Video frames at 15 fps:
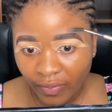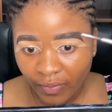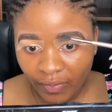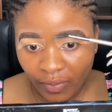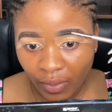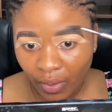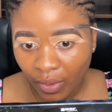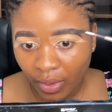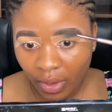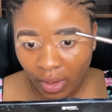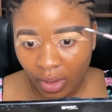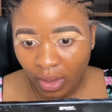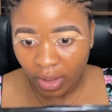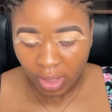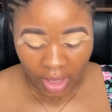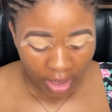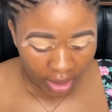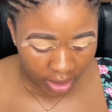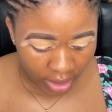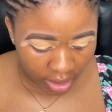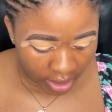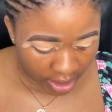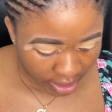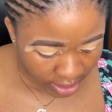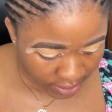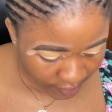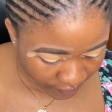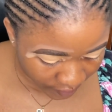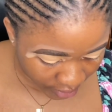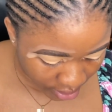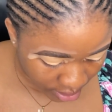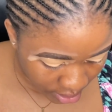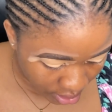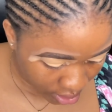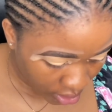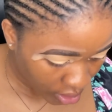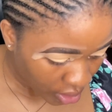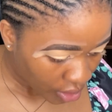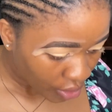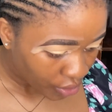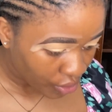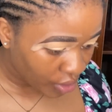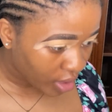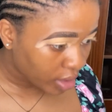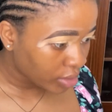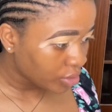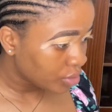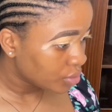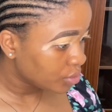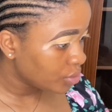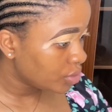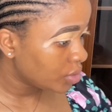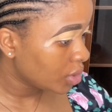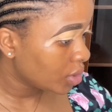For the next phase, you can use